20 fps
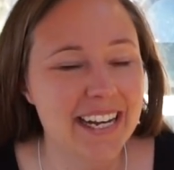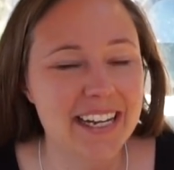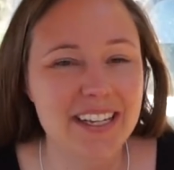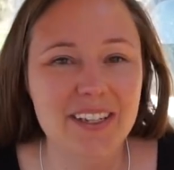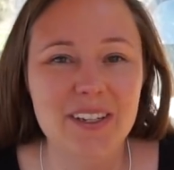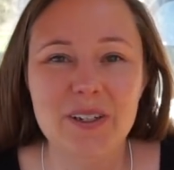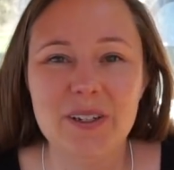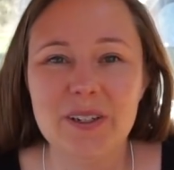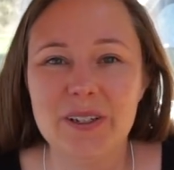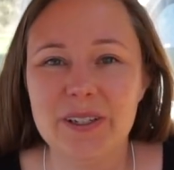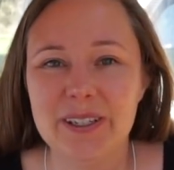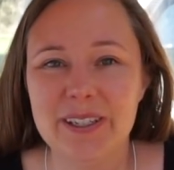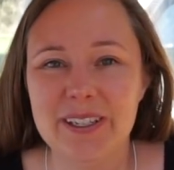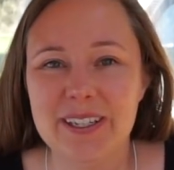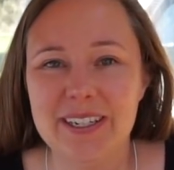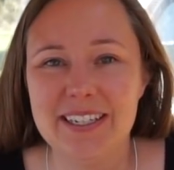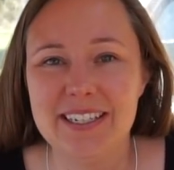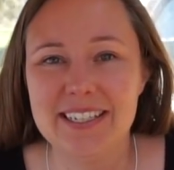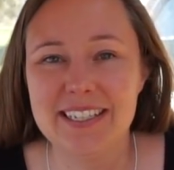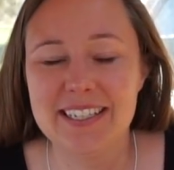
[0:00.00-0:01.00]
you
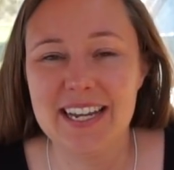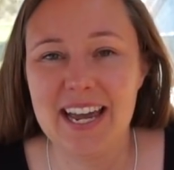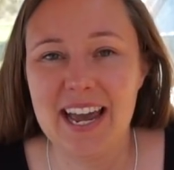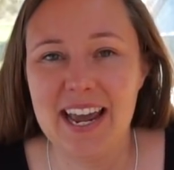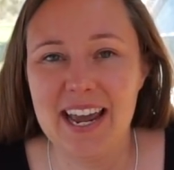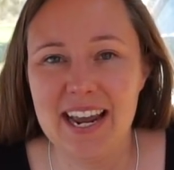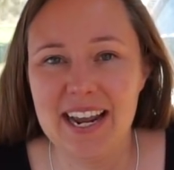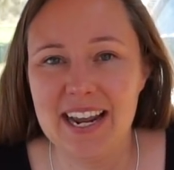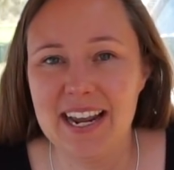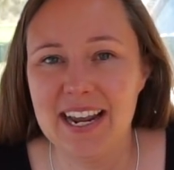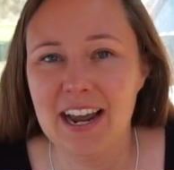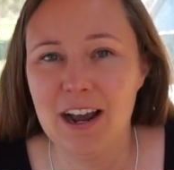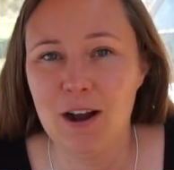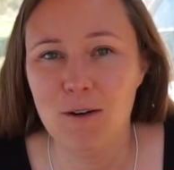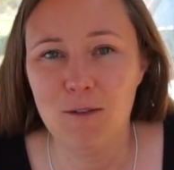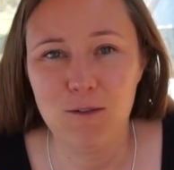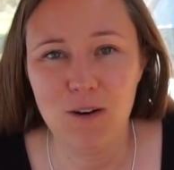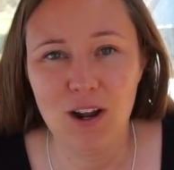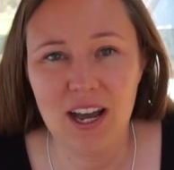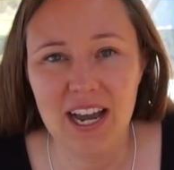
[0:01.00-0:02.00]
could say
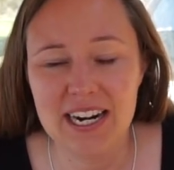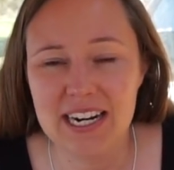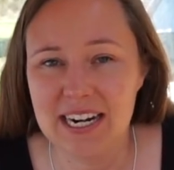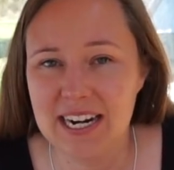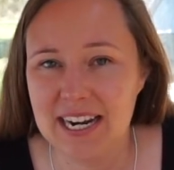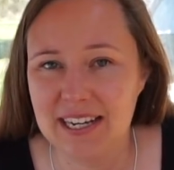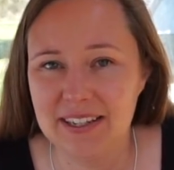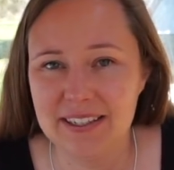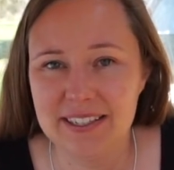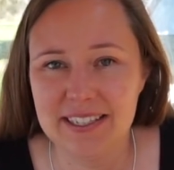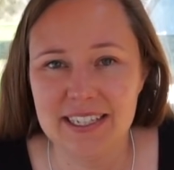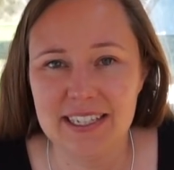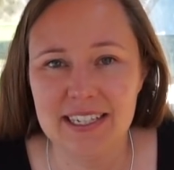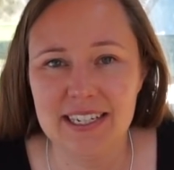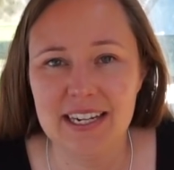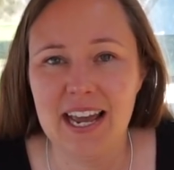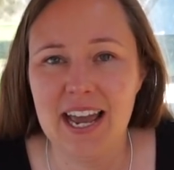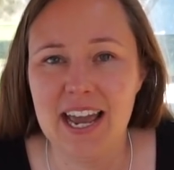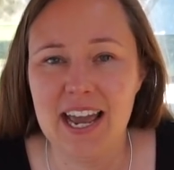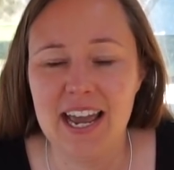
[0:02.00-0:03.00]
fly to
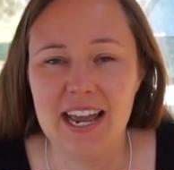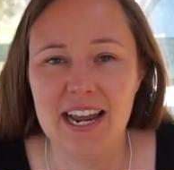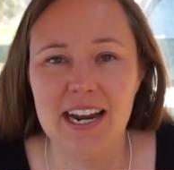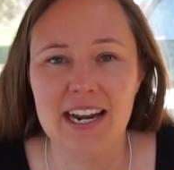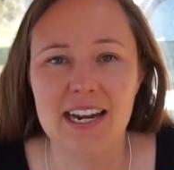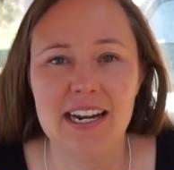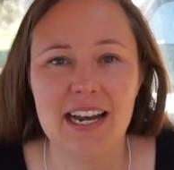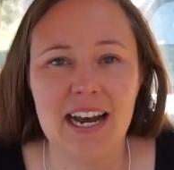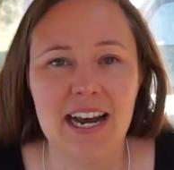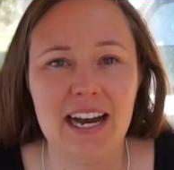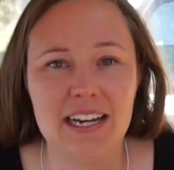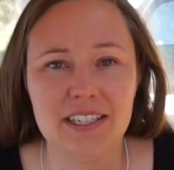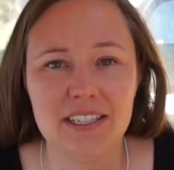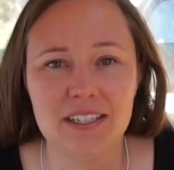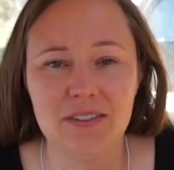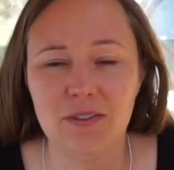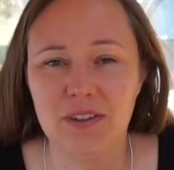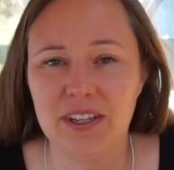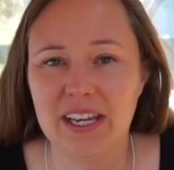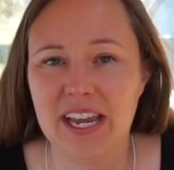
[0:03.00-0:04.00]
Nelson and
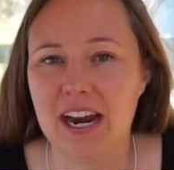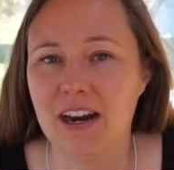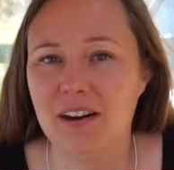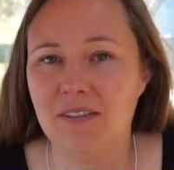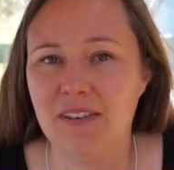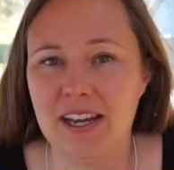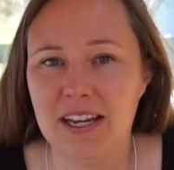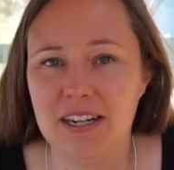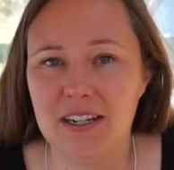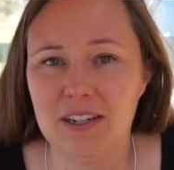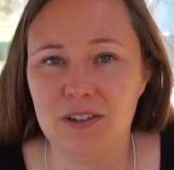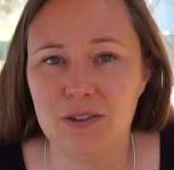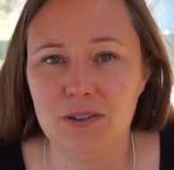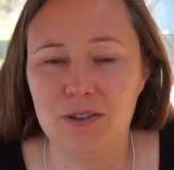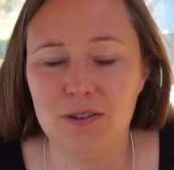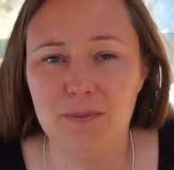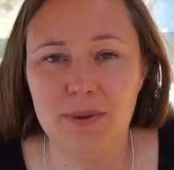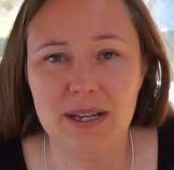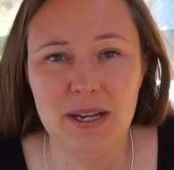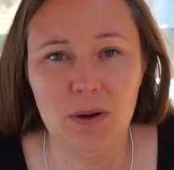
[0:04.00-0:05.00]
ask for the caravan
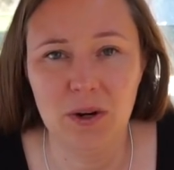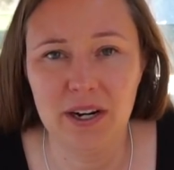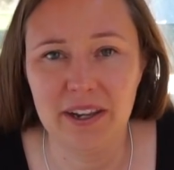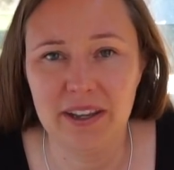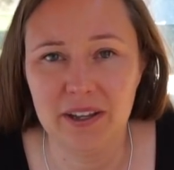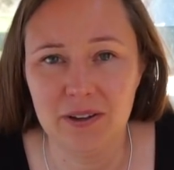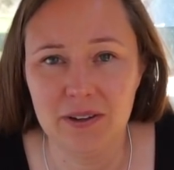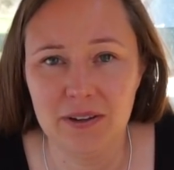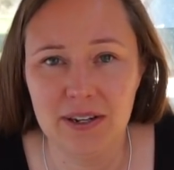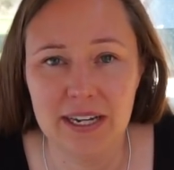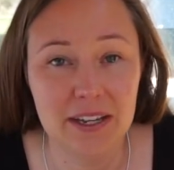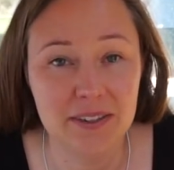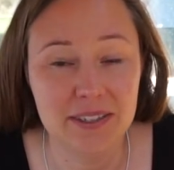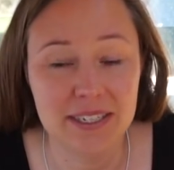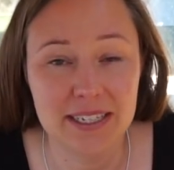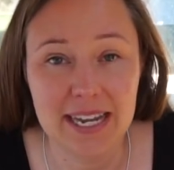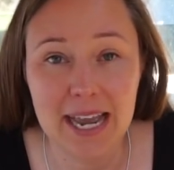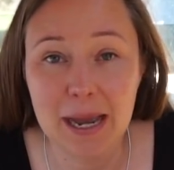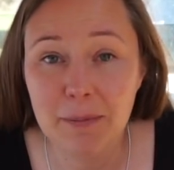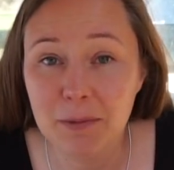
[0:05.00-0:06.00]
to be at one of the
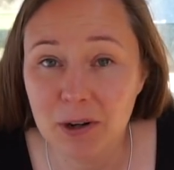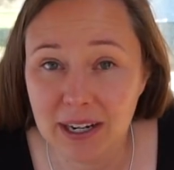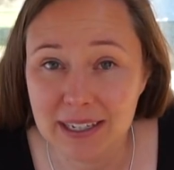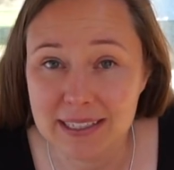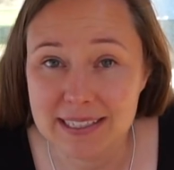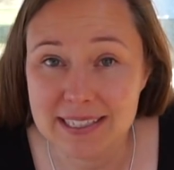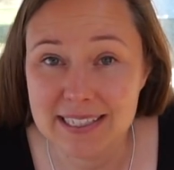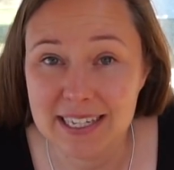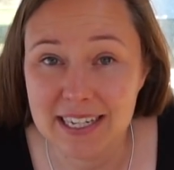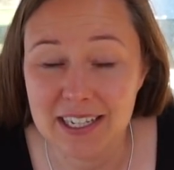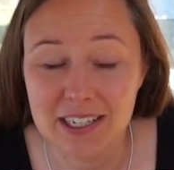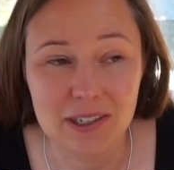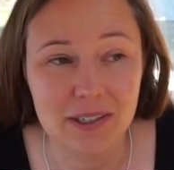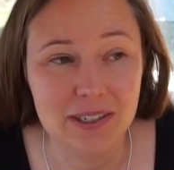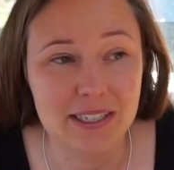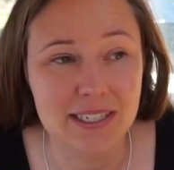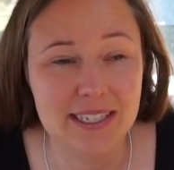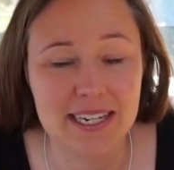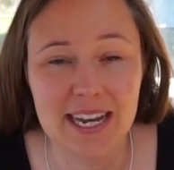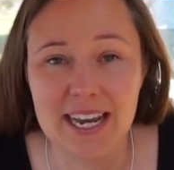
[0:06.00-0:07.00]
Nelson campgrounds, and you
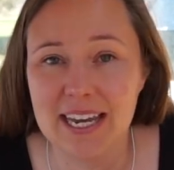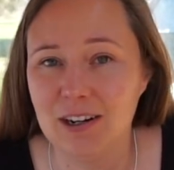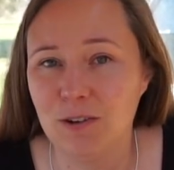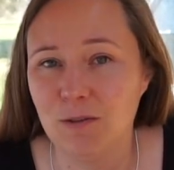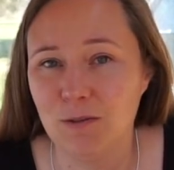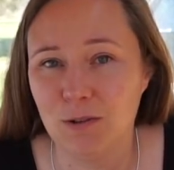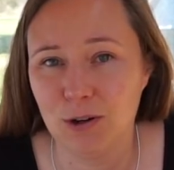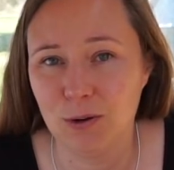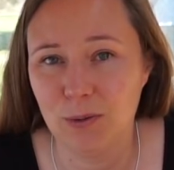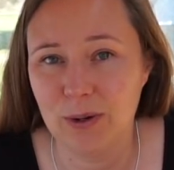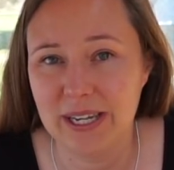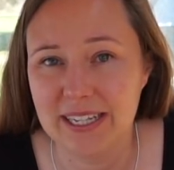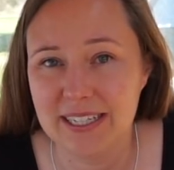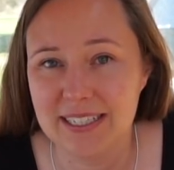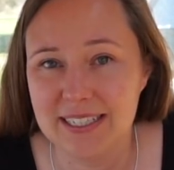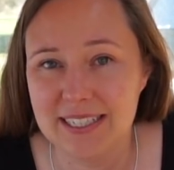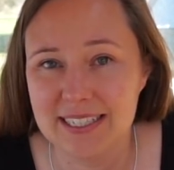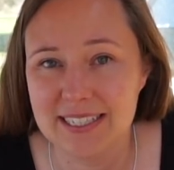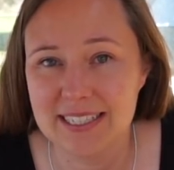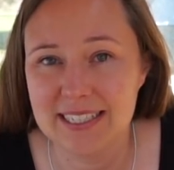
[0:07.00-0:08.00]
could stay in it for a
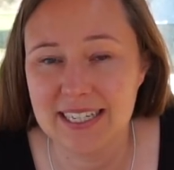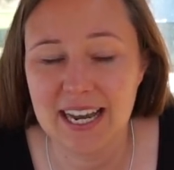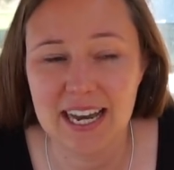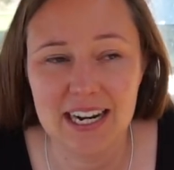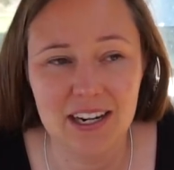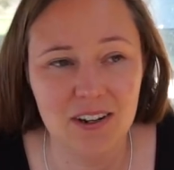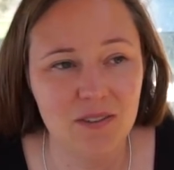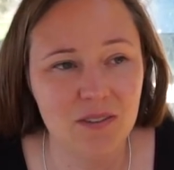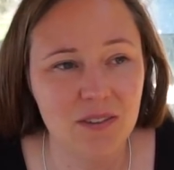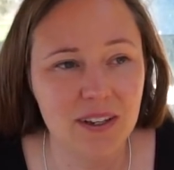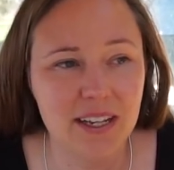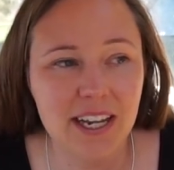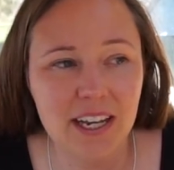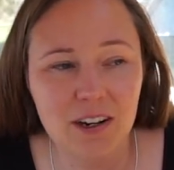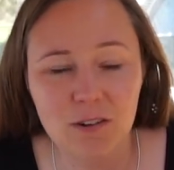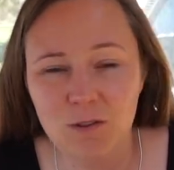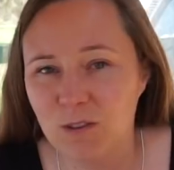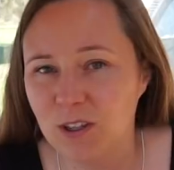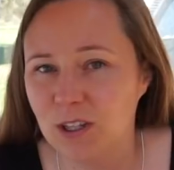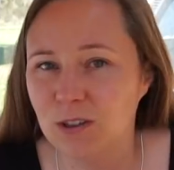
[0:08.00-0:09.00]
week just to kind of
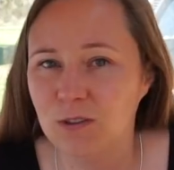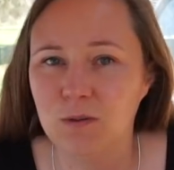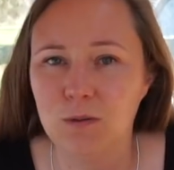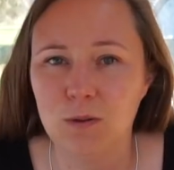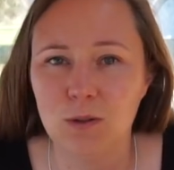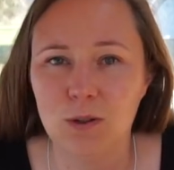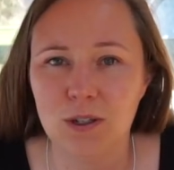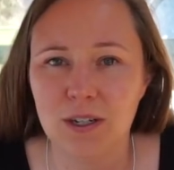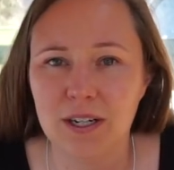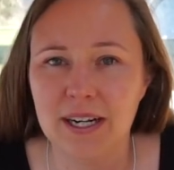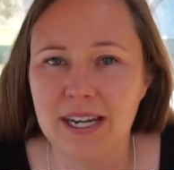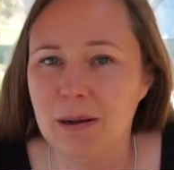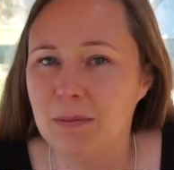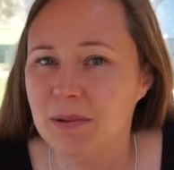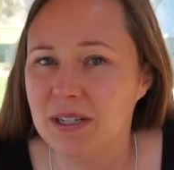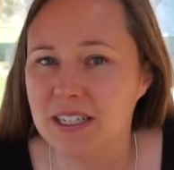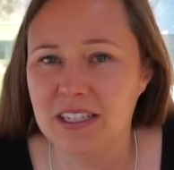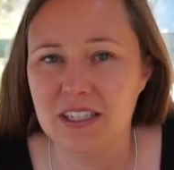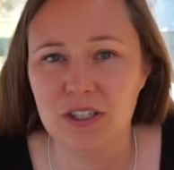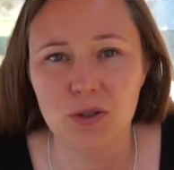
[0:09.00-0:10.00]
get a feel for
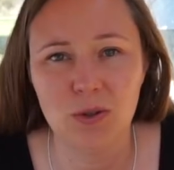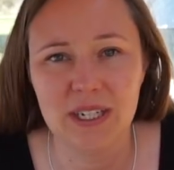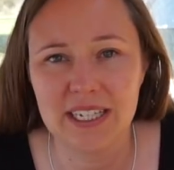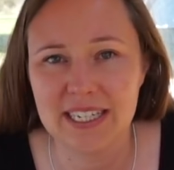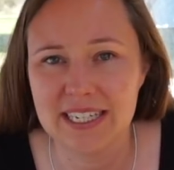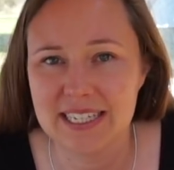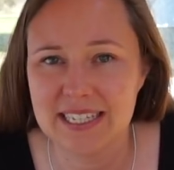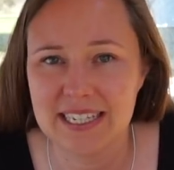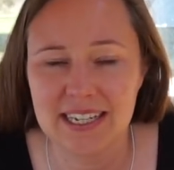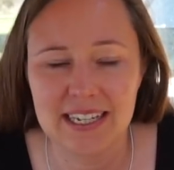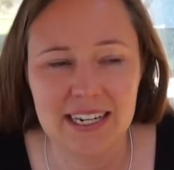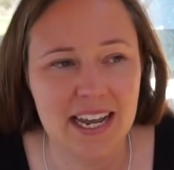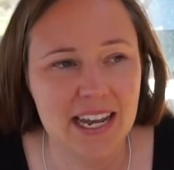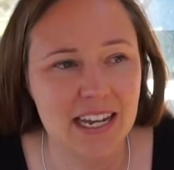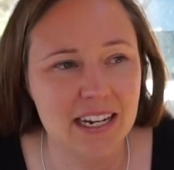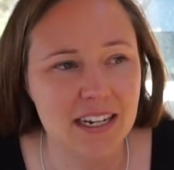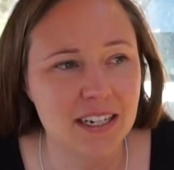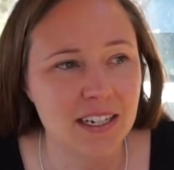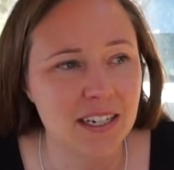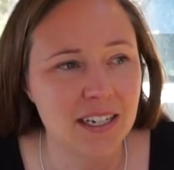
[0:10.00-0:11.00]
emptying the toilet cassette
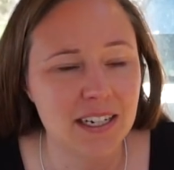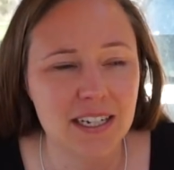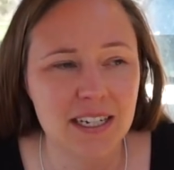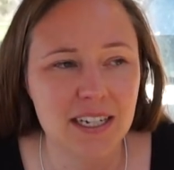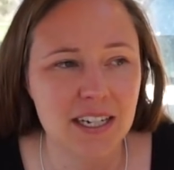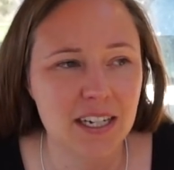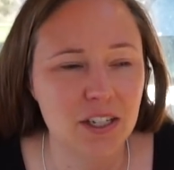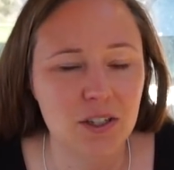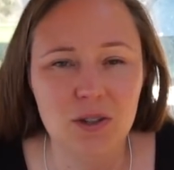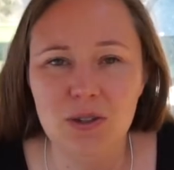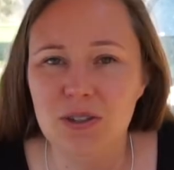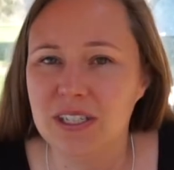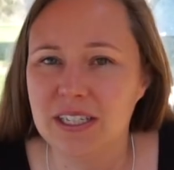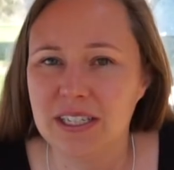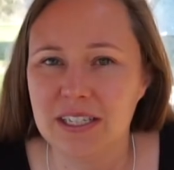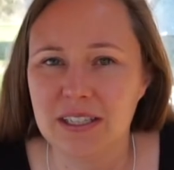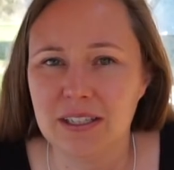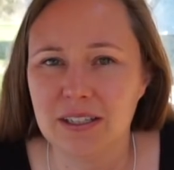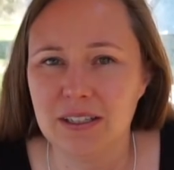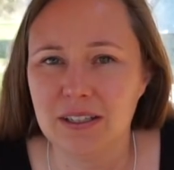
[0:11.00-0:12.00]
and
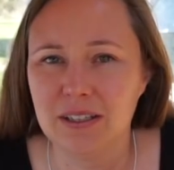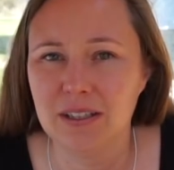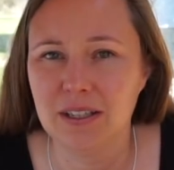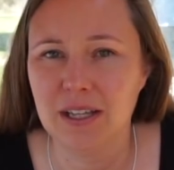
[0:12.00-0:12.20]
using